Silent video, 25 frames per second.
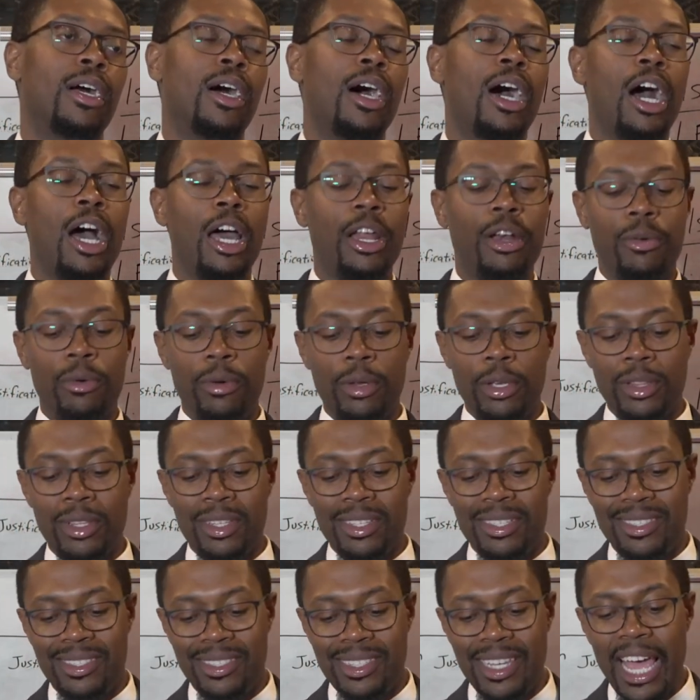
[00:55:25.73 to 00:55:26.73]
Honoring
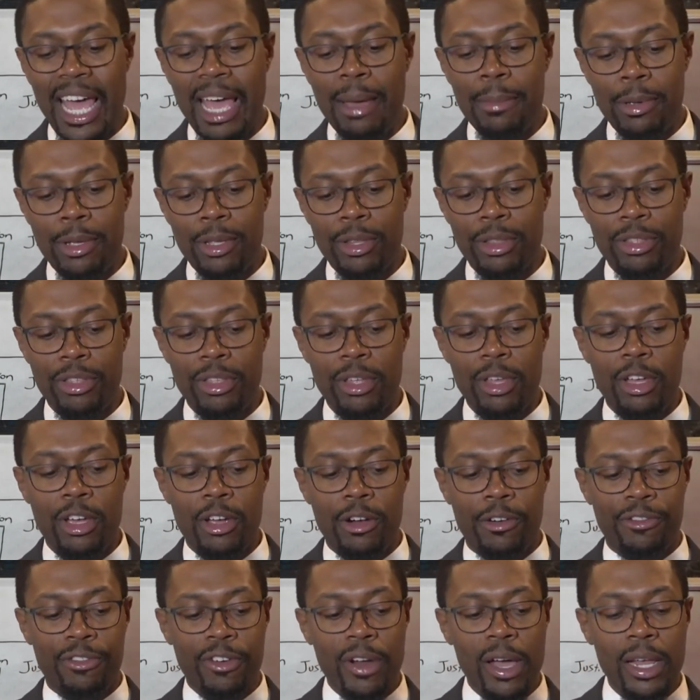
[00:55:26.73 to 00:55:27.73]
the Sabbath,
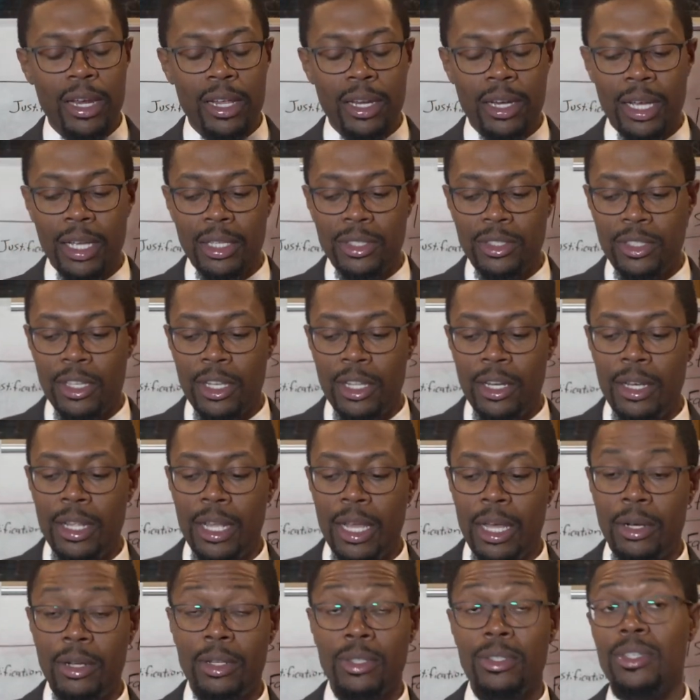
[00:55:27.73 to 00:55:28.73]
Friday night
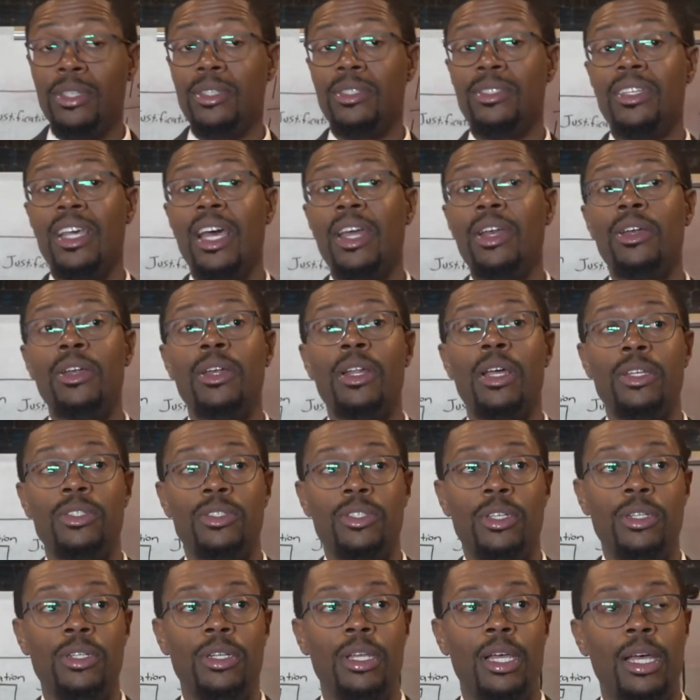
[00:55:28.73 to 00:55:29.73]
sundown until Saturday night
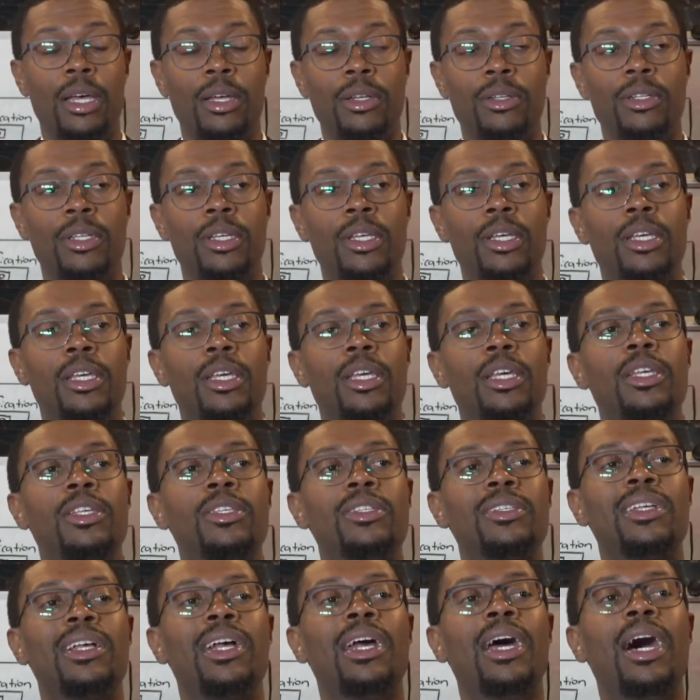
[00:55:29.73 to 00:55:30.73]
sundown,
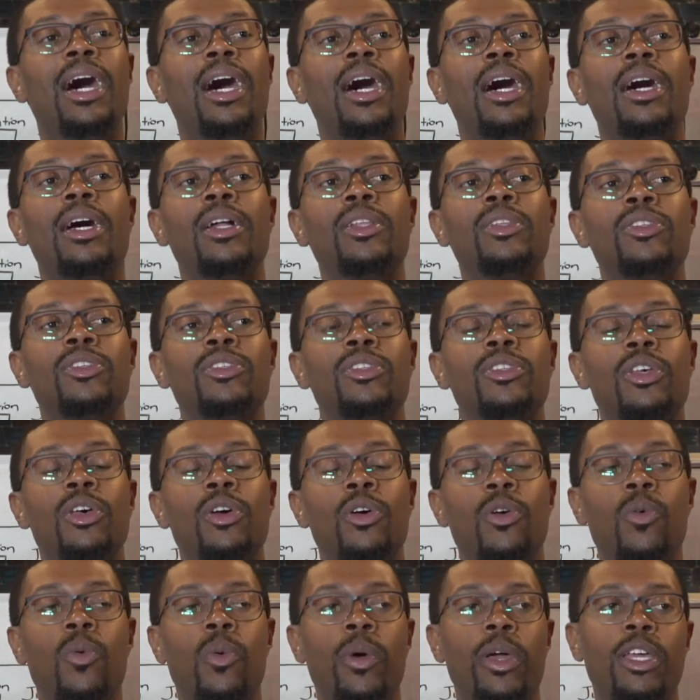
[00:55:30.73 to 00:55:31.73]
is God's
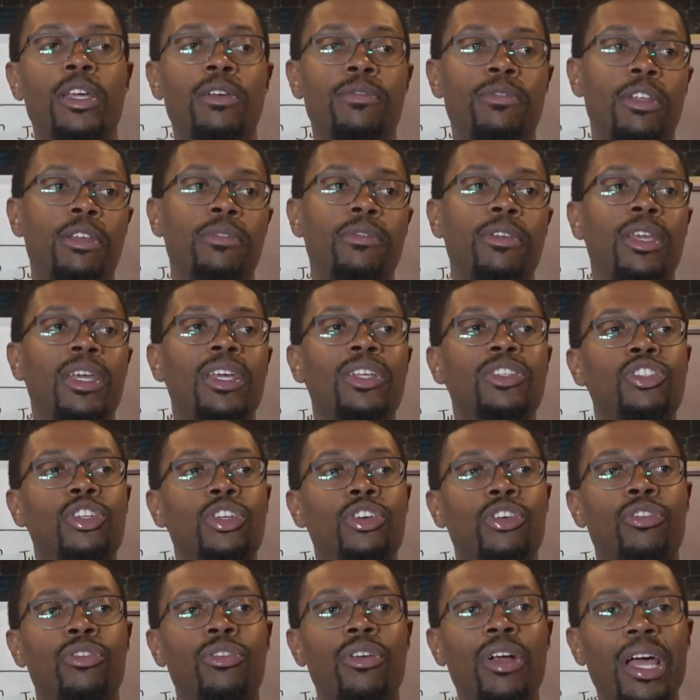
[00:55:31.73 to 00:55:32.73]
way of living. It's
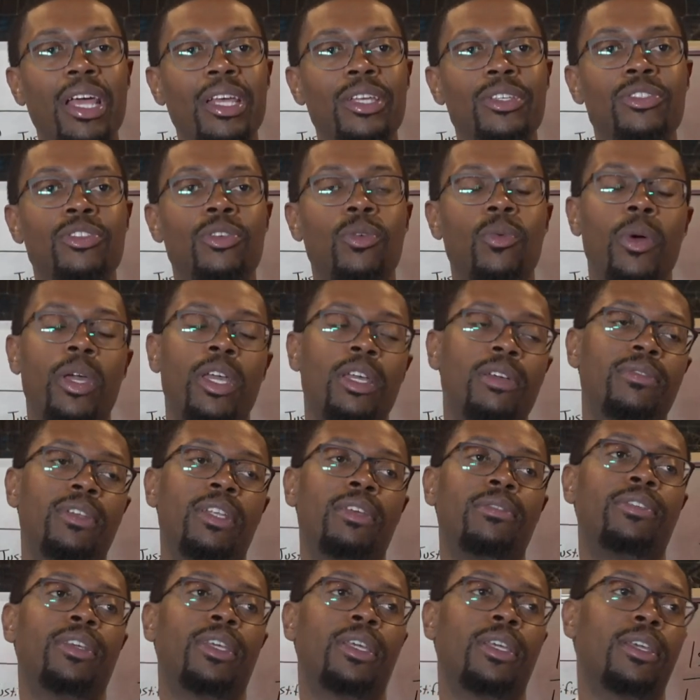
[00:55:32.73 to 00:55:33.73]
Christ's way of
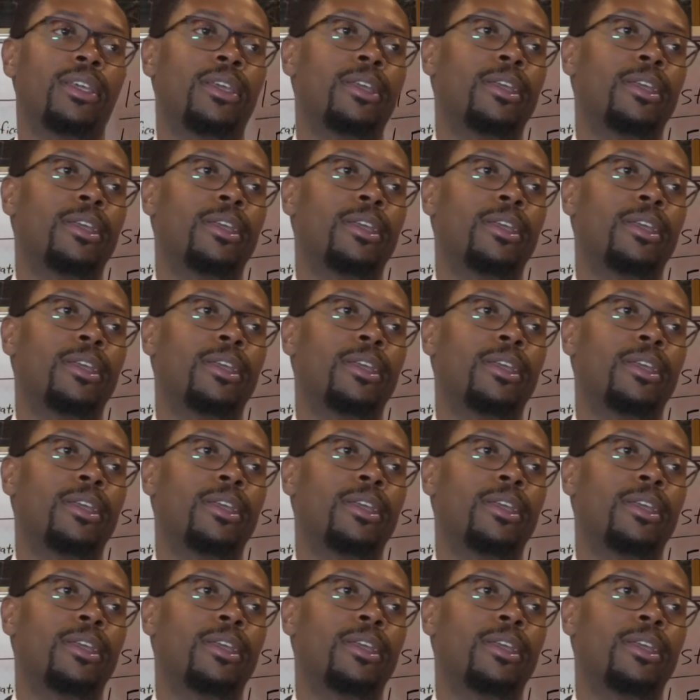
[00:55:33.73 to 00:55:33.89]
living.